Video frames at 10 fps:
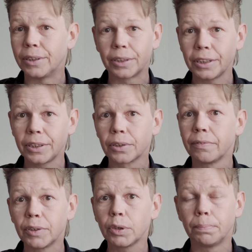Stages are
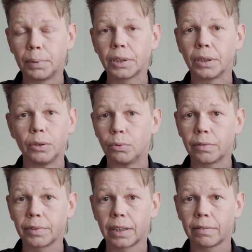very busy. You
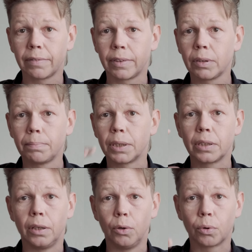often have a very
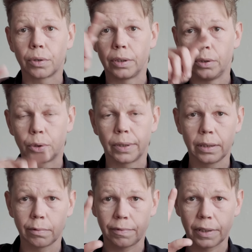busy look, and you're trying
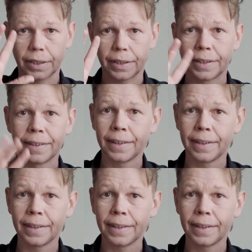to find